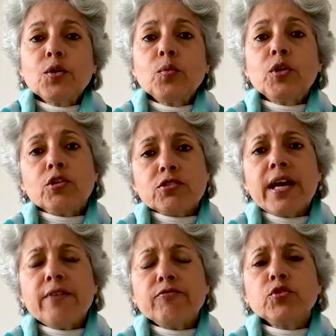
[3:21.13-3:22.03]
We also
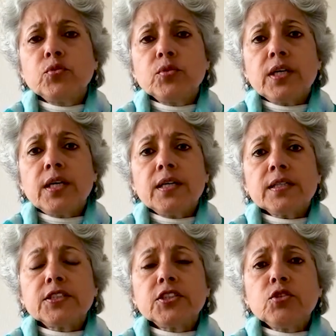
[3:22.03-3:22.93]
have to uh,
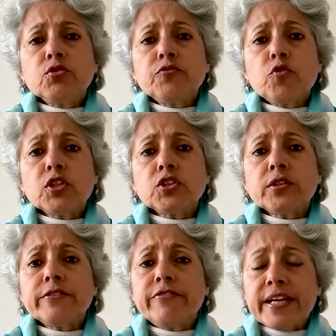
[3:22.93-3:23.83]
continue to focus
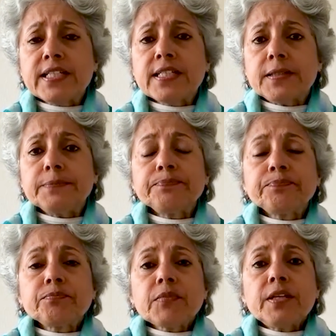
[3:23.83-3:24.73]
on the vector,
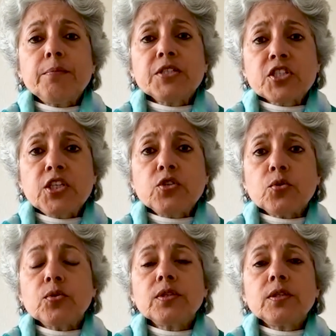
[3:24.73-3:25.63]
the
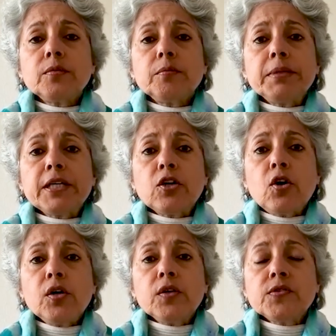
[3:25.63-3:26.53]
mosquito,
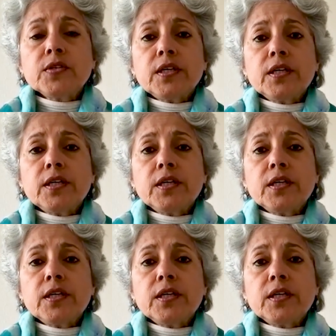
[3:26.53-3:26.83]
because